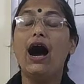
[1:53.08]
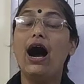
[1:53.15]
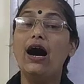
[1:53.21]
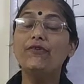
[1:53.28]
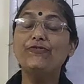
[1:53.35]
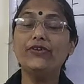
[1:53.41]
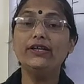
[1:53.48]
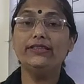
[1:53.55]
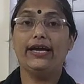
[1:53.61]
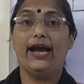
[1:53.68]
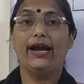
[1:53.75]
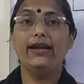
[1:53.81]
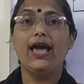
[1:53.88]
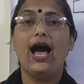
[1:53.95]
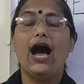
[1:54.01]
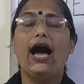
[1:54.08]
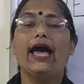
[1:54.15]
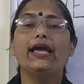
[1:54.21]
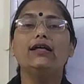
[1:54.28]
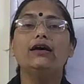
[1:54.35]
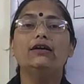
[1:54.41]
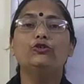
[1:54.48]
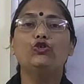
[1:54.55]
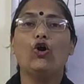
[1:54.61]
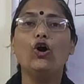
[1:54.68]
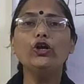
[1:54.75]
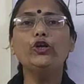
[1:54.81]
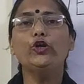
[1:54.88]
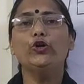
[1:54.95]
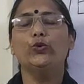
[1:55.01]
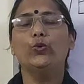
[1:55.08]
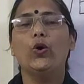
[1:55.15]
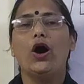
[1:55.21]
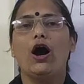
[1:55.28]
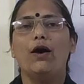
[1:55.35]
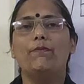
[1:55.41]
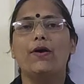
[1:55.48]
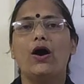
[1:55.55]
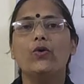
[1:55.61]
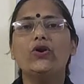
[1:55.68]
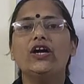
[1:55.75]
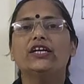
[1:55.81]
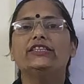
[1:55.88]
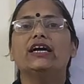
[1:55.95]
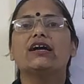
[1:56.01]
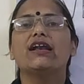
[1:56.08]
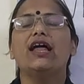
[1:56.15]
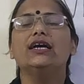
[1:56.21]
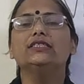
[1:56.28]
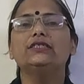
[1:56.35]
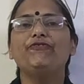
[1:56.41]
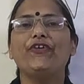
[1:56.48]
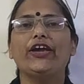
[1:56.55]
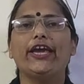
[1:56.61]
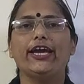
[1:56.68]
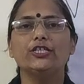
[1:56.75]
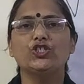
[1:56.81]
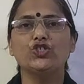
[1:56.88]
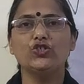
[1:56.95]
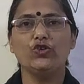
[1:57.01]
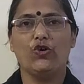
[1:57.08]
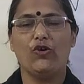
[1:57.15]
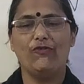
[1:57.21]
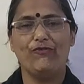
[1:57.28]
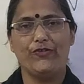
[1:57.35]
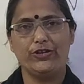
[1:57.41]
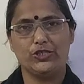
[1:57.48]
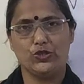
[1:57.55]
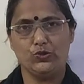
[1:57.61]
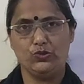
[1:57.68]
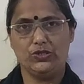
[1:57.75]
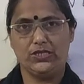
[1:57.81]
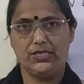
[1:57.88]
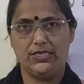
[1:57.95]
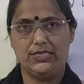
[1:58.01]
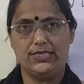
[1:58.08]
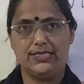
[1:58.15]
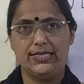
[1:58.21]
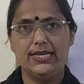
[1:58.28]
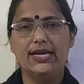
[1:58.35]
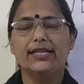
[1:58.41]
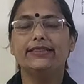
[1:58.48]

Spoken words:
After that, I taught you about the classification of resources,